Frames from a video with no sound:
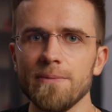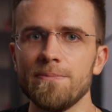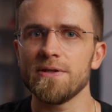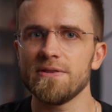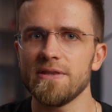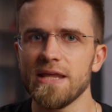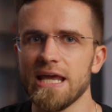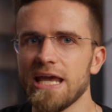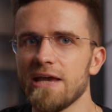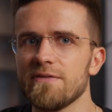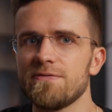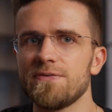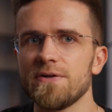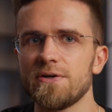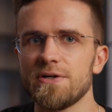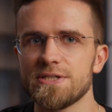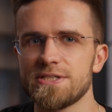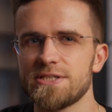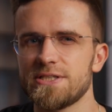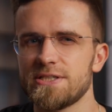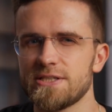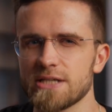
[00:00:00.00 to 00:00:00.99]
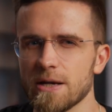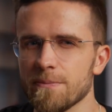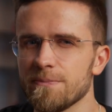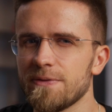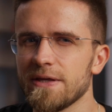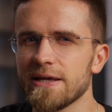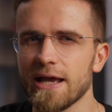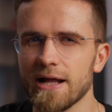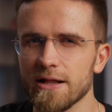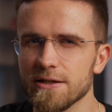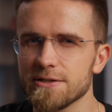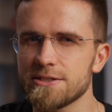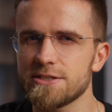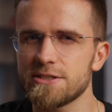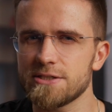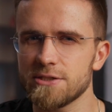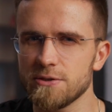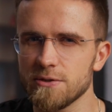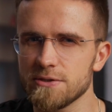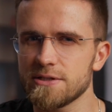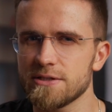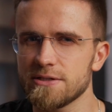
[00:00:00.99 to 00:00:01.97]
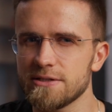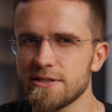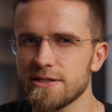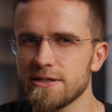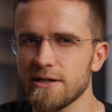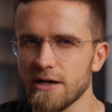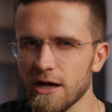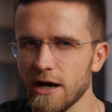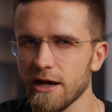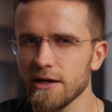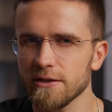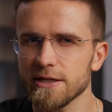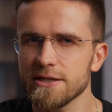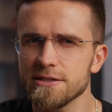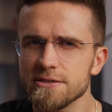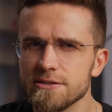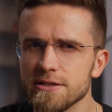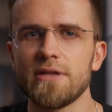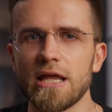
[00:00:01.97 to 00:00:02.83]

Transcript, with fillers: but if there is something else using the island,